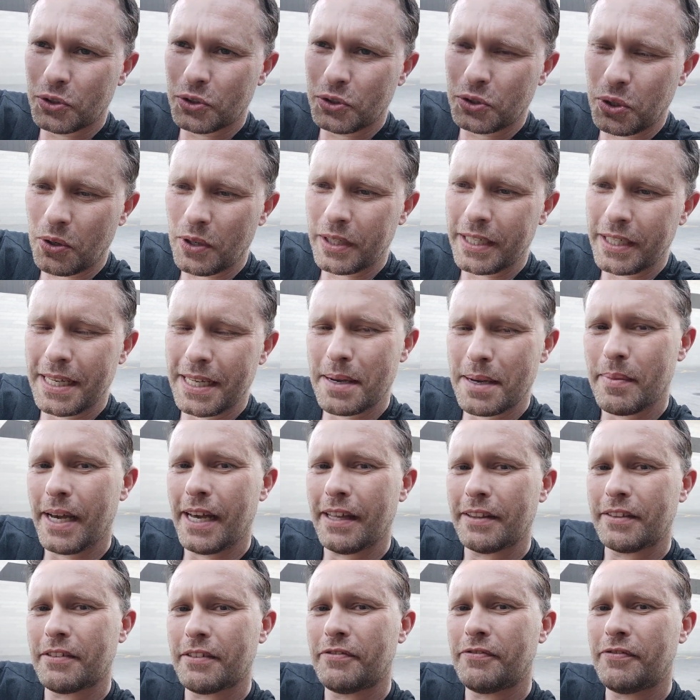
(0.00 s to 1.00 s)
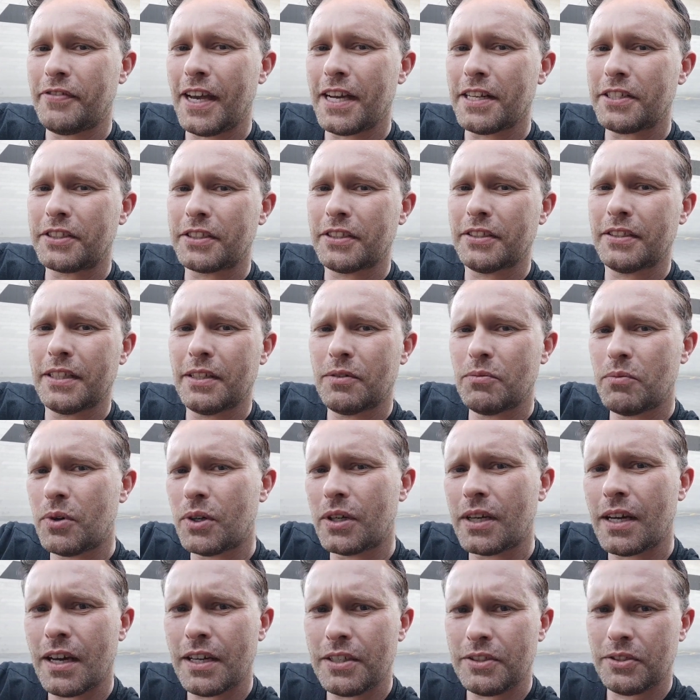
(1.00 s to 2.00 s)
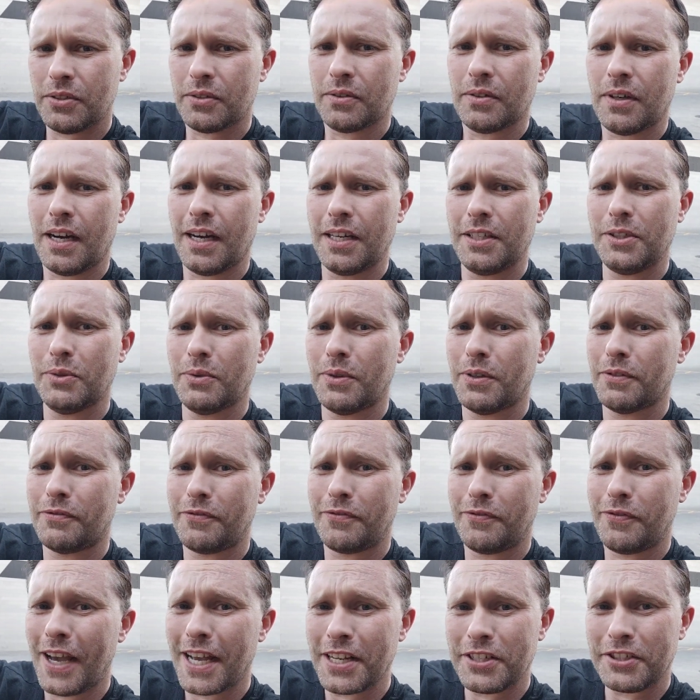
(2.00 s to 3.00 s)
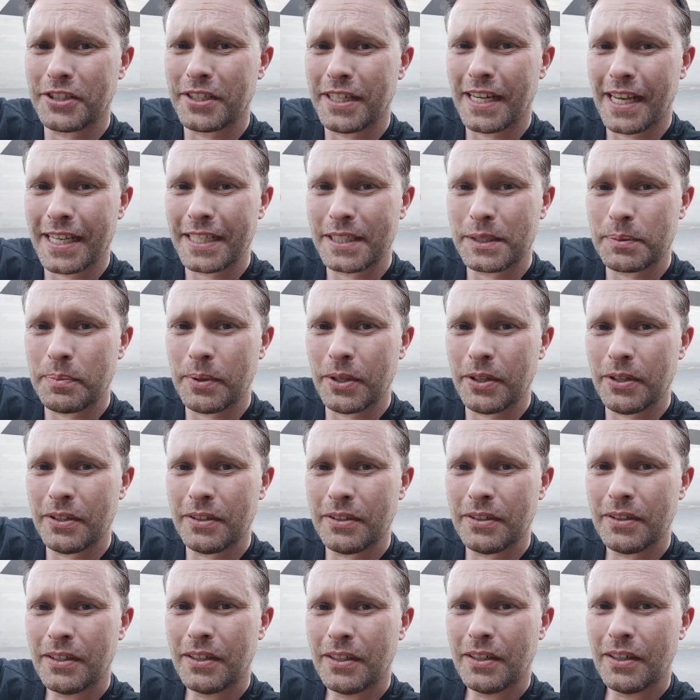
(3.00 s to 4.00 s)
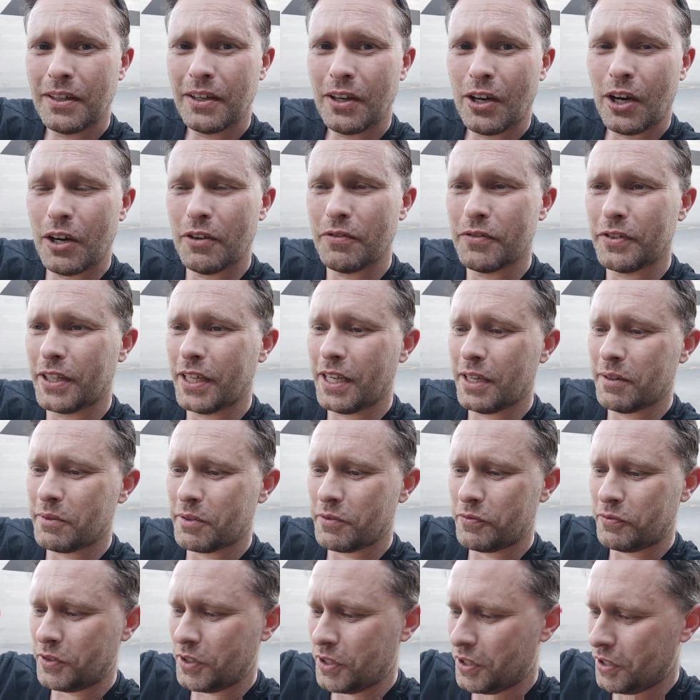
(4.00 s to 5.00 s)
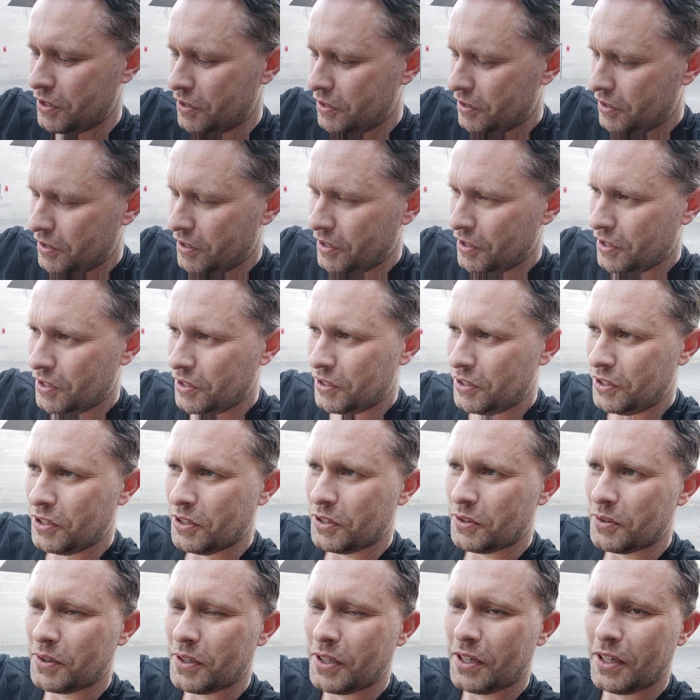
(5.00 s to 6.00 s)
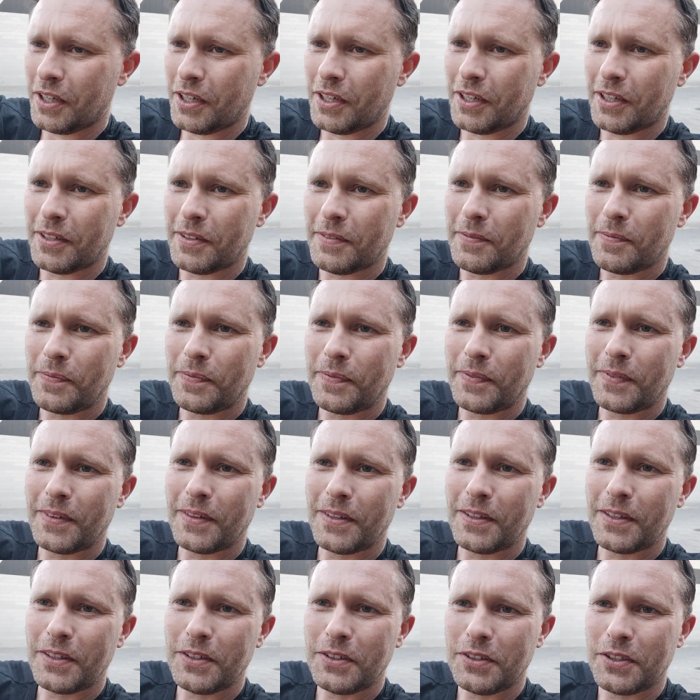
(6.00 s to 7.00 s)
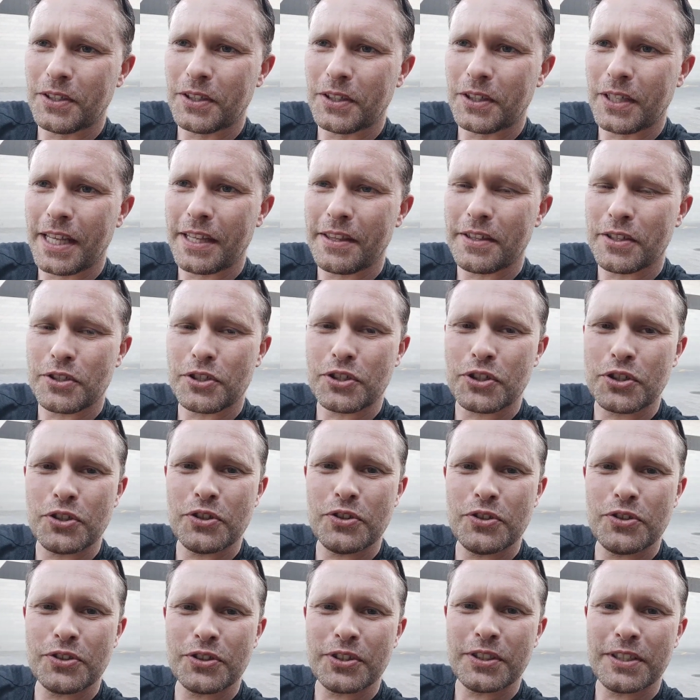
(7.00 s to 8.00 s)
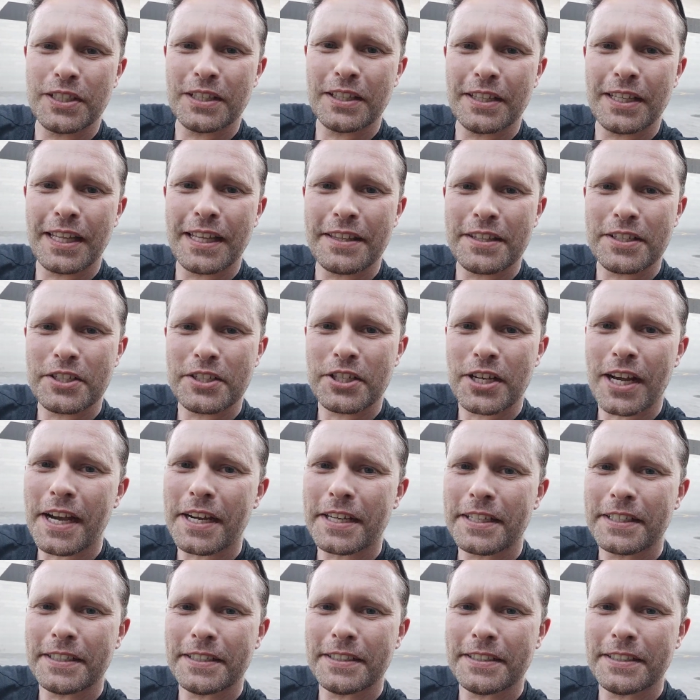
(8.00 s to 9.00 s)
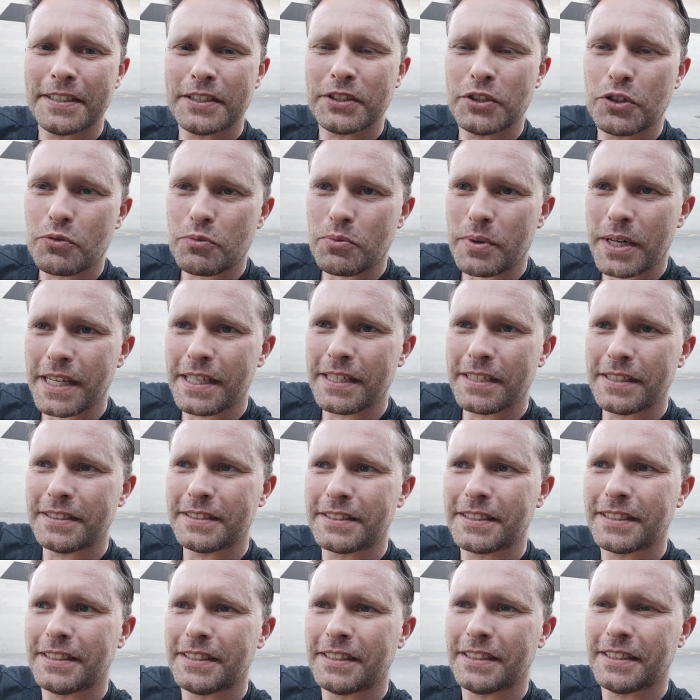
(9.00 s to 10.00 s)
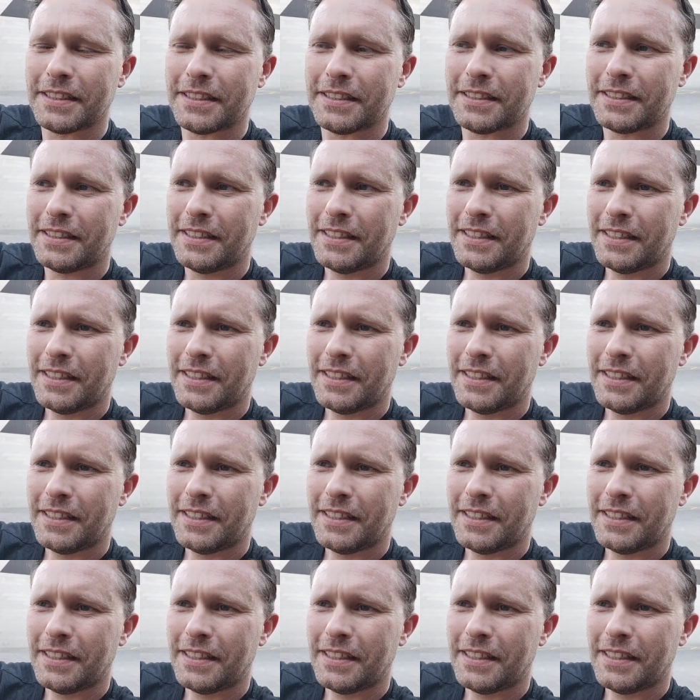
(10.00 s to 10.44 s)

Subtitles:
talking about the fashion, then what are you? Are you a fashion expert over there with your your leather shoes and your leather jacket and your rings and your...